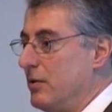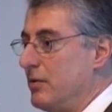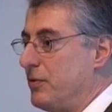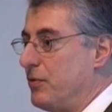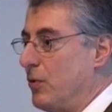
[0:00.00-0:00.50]

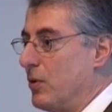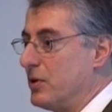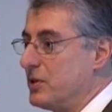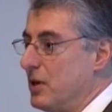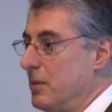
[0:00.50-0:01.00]
for
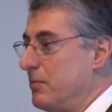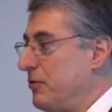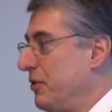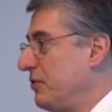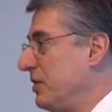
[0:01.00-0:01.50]
some
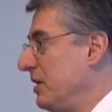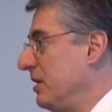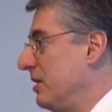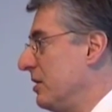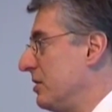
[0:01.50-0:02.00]
15
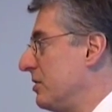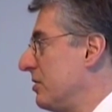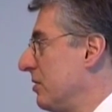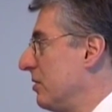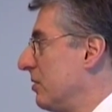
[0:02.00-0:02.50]
years